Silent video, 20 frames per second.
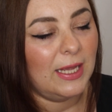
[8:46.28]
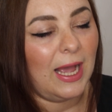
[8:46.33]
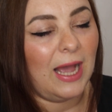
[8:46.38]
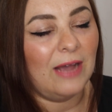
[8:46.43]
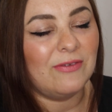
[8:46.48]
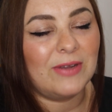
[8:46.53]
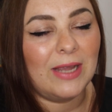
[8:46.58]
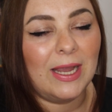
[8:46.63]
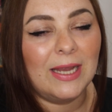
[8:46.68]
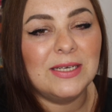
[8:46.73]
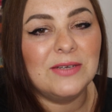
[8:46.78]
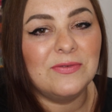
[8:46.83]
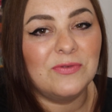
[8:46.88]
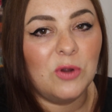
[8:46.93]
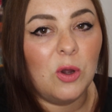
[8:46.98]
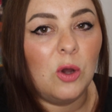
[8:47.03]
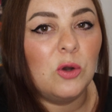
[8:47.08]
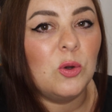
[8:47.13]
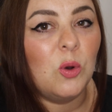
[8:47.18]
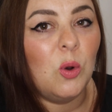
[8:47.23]
I've kind of
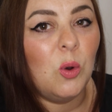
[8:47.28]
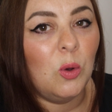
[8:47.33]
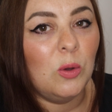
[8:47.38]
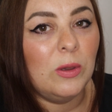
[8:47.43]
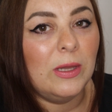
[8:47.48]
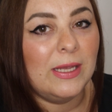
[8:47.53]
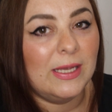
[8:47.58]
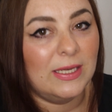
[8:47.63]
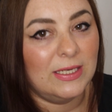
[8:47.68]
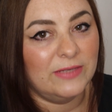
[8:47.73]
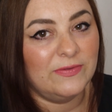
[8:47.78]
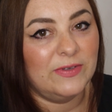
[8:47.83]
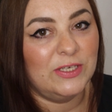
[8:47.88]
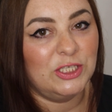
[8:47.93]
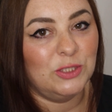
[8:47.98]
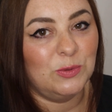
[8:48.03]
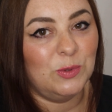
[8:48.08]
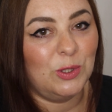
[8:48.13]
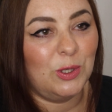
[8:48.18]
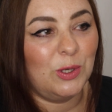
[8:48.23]
got all the
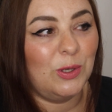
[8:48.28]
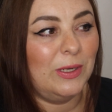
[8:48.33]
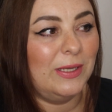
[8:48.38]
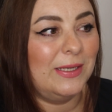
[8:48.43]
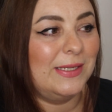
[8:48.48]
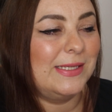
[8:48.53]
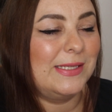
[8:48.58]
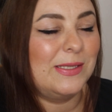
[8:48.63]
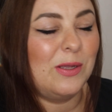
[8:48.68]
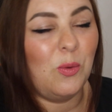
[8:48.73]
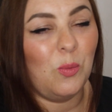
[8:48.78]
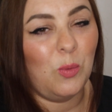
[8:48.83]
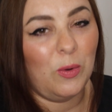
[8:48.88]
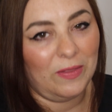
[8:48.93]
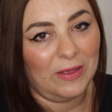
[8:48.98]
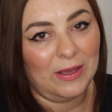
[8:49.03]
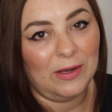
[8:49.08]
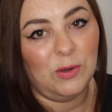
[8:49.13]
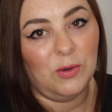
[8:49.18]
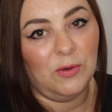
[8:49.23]
individual colours
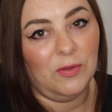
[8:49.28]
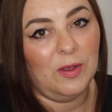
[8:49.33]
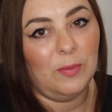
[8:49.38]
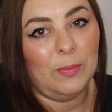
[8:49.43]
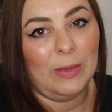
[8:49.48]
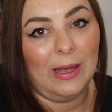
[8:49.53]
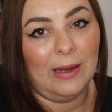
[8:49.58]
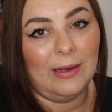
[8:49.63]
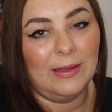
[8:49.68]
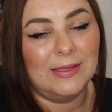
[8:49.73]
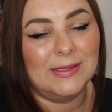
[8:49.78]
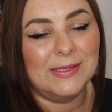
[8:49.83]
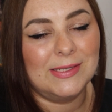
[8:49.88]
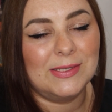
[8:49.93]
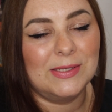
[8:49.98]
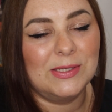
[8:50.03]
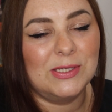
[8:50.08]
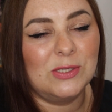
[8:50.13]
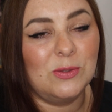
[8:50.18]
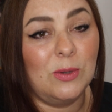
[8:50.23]
within other
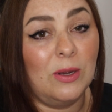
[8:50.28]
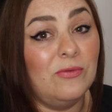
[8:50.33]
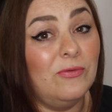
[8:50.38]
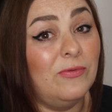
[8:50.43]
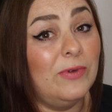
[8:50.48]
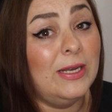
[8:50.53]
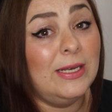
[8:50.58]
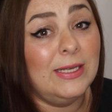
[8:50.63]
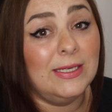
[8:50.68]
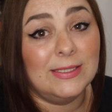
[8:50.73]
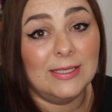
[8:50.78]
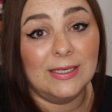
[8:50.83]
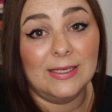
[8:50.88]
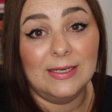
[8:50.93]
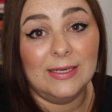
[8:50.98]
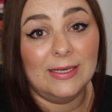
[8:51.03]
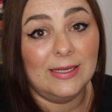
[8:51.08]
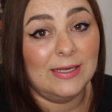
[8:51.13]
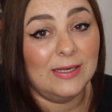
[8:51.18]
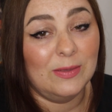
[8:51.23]
palettes, so I really
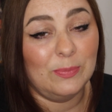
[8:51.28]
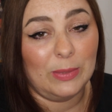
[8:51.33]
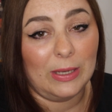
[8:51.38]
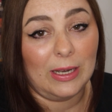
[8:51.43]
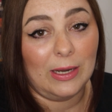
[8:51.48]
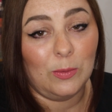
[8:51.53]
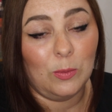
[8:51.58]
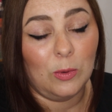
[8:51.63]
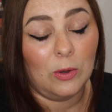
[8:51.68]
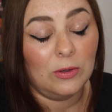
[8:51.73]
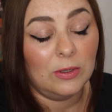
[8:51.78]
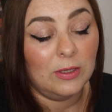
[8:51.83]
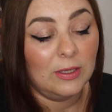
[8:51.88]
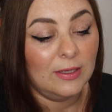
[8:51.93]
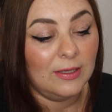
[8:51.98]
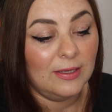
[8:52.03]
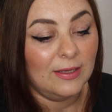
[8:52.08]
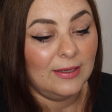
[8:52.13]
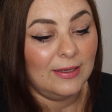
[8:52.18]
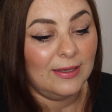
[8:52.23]
didn't need to buy one.
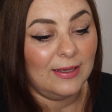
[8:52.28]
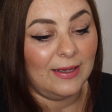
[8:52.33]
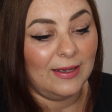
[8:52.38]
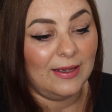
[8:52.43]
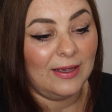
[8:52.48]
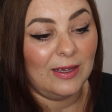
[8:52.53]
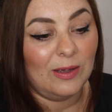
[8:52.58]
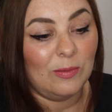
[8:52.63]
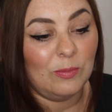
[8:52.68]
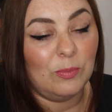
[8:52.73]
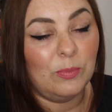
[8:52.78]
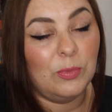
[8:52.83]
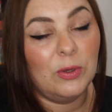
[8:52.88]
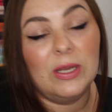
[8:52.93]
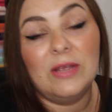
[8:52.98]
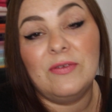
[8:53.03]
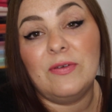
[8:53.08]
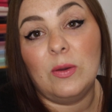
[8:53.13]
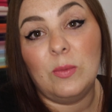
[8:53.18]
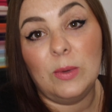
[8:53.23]

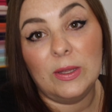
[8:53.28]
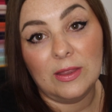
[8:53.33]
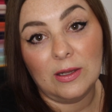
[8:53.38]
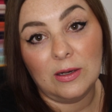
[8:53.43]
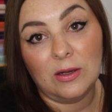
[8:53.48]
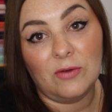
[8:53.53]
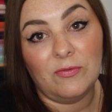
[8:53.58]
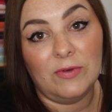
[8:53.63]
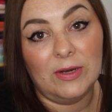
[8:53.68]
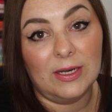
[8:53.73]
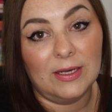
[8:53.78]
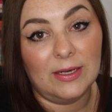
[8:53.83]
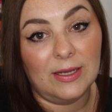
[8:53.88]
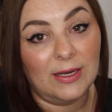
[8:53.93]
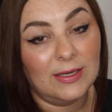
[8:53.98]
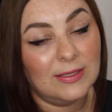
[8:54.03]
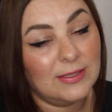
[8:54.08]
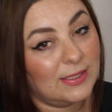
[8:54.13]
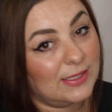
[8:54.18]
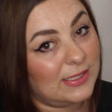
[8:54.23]
But if I win the lottery
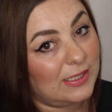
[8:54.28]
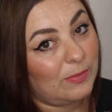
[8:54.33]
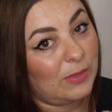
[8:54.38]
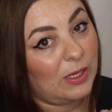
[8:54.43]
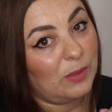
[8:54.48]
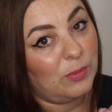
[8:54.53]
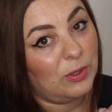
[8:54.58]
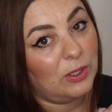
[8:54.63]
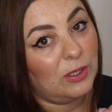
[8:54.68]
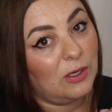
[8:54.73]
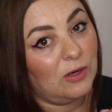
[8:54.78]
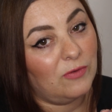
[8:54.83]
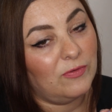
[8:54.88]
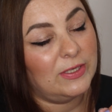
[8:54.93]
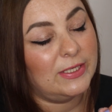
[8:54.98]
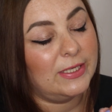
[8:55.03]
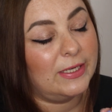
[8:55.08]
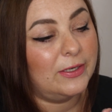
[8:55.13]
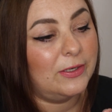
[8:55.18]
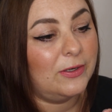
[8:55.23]
tonight, because I might put a
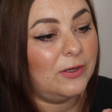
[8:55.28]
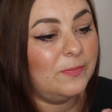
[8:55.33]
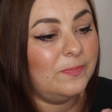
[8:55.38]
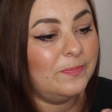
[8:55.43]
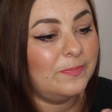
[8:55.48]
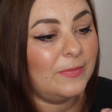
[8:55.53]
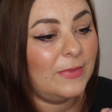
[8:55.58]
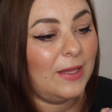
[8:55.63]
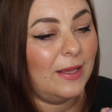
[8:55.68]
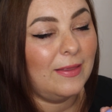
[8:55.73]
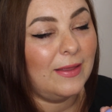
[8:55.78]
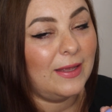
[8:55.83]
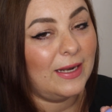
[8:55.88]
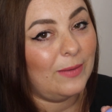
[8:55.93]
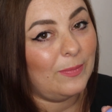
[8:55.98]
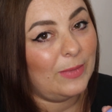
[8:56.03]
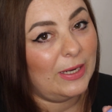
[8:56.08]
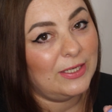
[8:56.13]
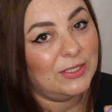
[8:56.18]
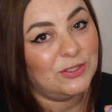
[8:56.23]
lottery ticket on, then
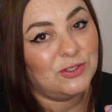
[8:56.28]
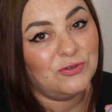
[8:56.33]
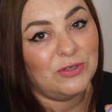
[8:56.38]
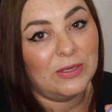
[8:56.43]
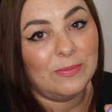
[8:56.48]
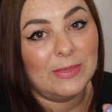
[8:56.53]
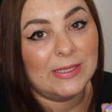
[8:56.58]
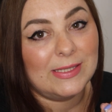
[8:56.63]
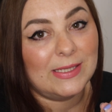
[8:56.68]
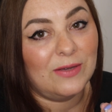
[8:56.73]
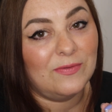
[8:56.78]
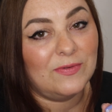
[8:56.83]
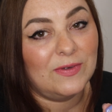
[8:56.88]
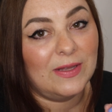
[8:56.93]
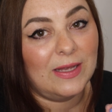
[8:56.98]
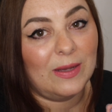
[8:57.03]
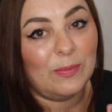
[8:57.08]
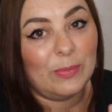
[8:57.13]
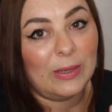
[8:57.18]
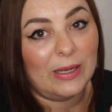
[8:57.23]
I might treat myself to
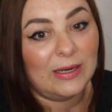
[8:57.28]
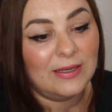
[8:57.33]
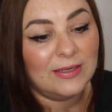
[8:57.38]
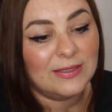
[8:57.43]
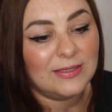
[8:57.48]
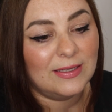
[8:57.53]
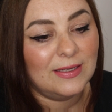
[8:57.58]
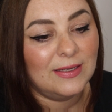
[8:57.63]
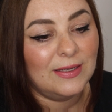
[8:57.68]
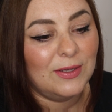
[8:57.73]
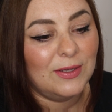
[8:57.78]
that palette.